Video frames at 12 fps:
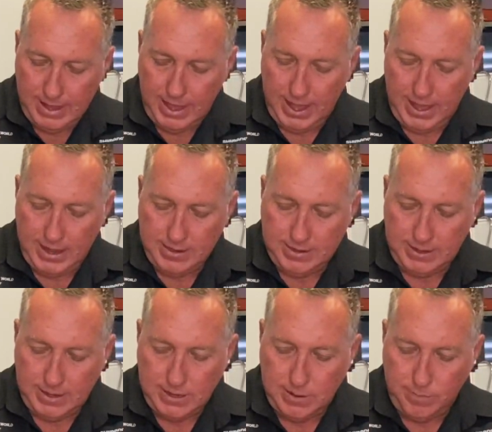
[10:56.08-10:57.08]
and
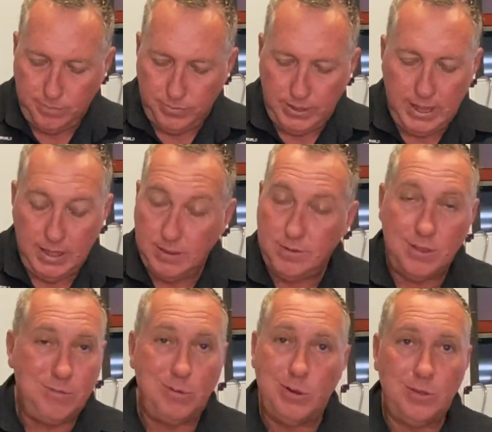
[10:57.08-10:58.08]
yeah,
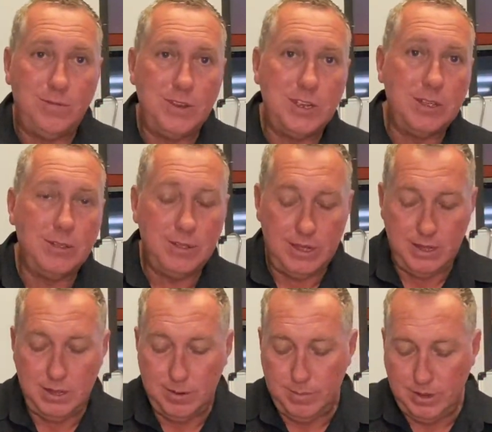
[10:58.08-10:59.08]
it's really good fishing,
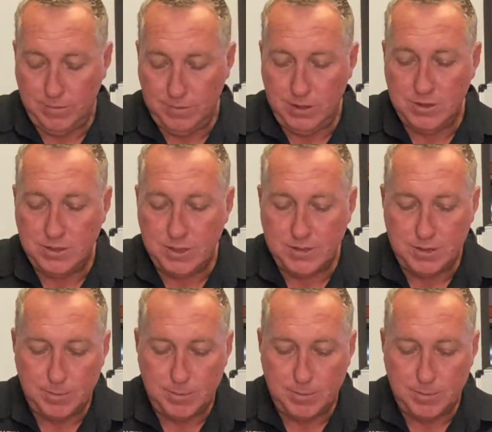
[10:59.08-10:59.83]
and using those in